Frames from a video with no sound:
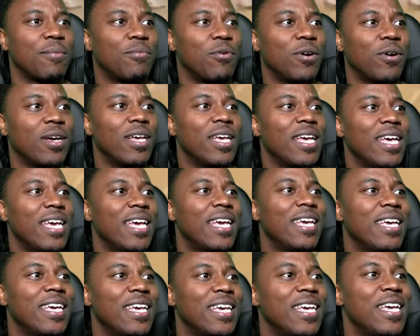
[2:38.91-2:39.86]
boy.
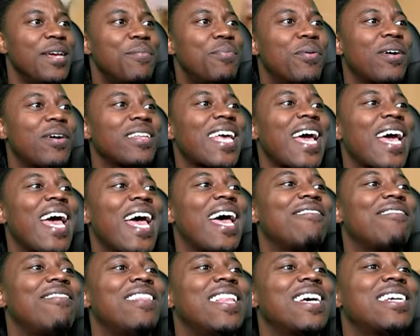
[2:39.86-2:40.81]
He brought that
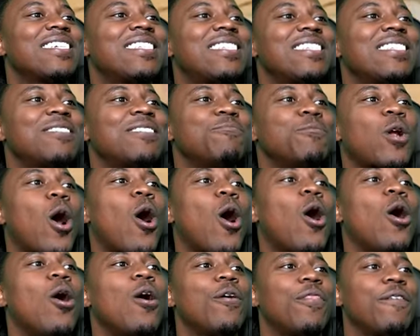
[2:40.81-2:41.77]
athleticism with
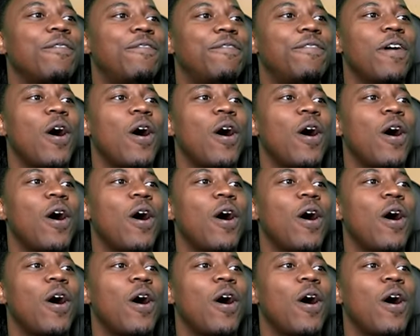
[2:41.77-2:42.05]
all the